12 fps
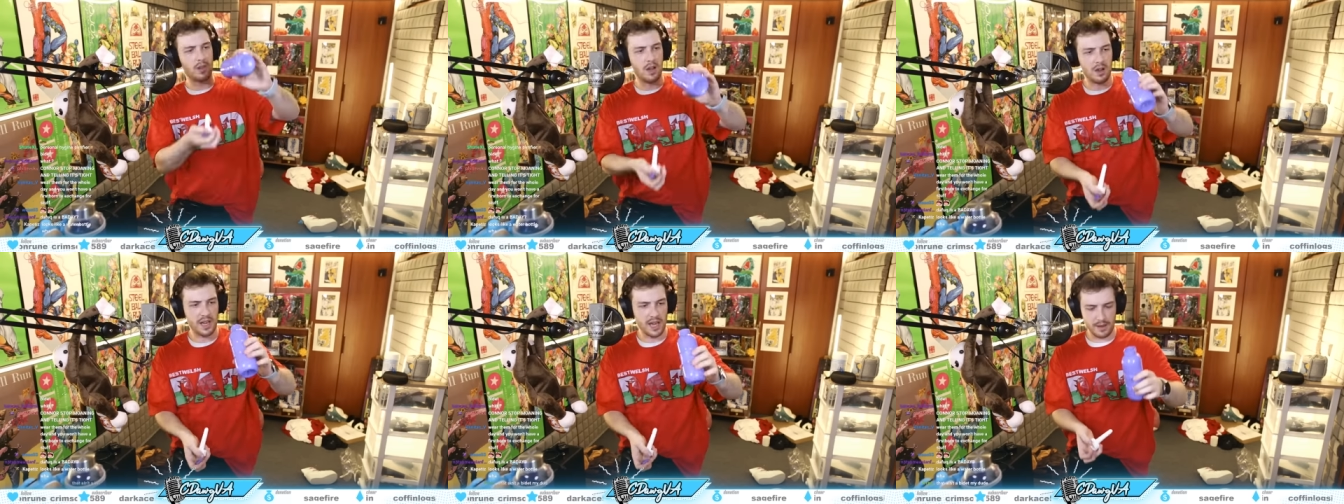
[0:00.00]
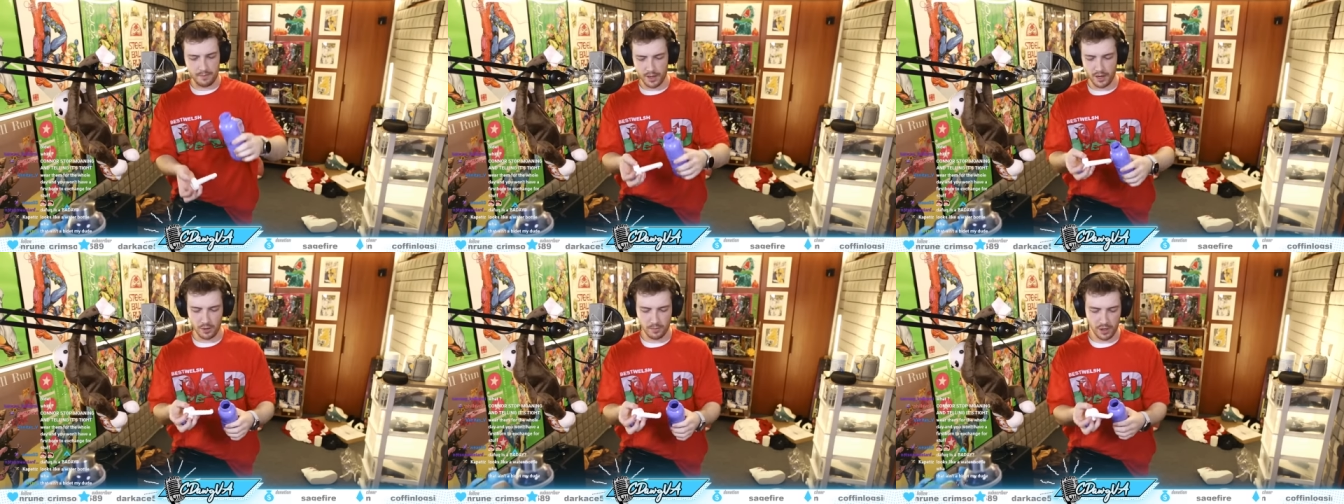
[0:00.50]
Okay,
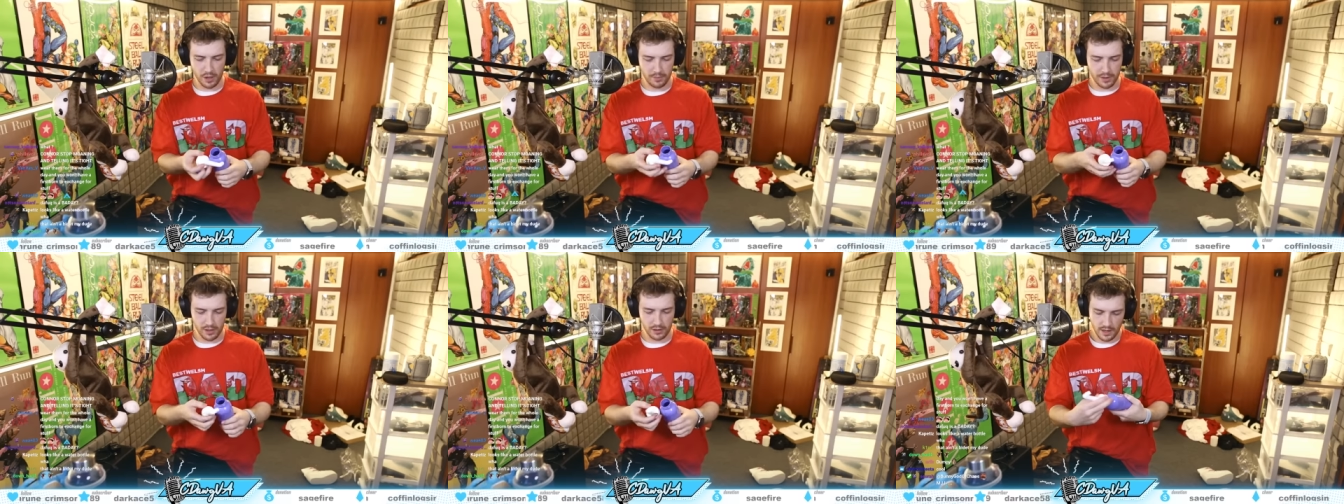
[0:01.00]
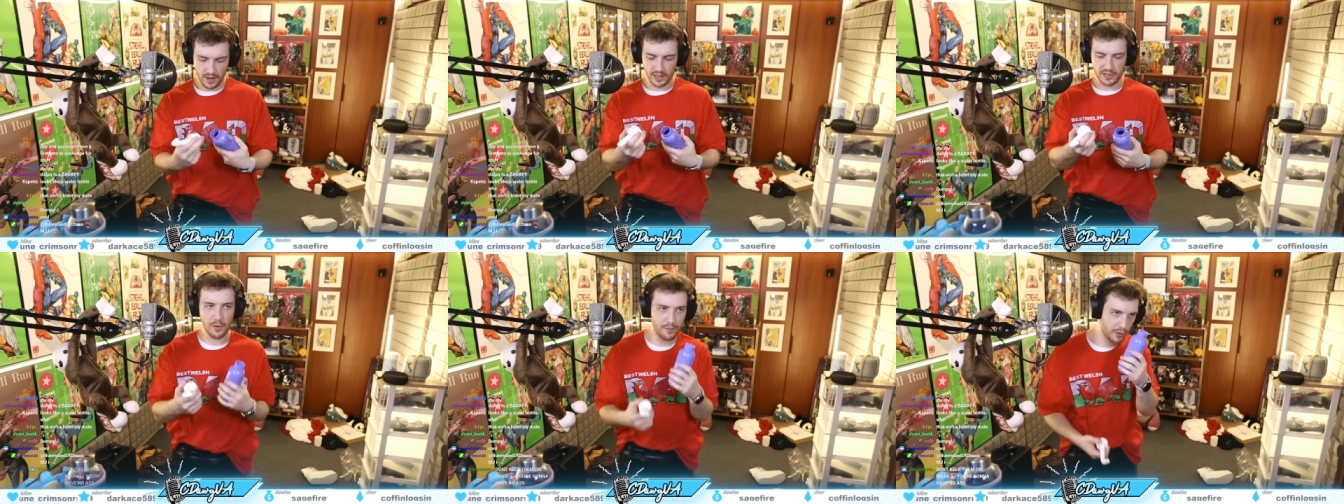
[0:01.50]
pog, pog, pog. All right, let's
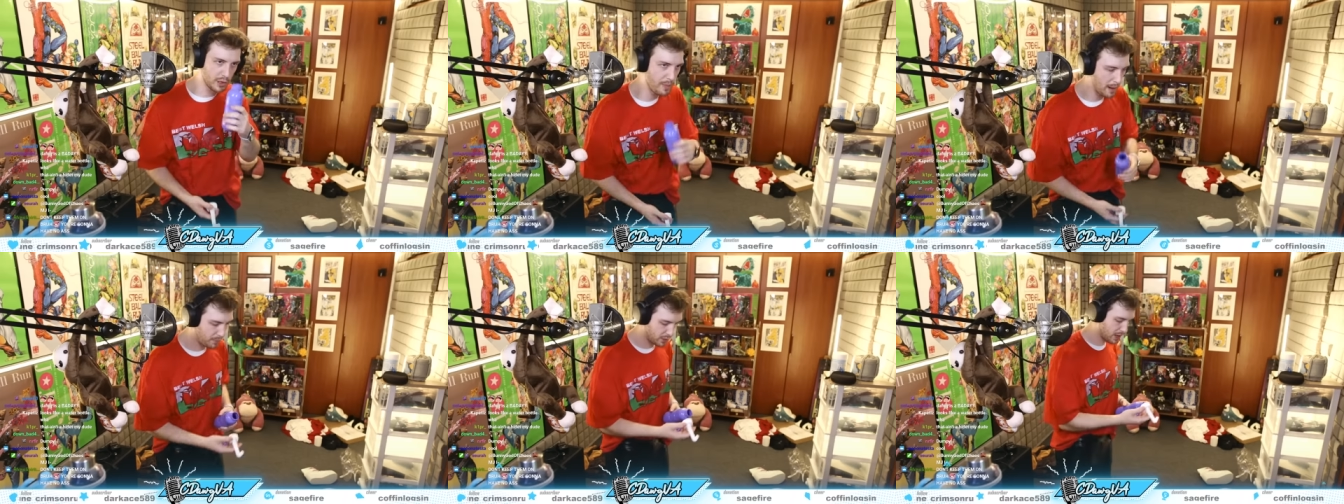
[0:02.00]
go and fill this bad boy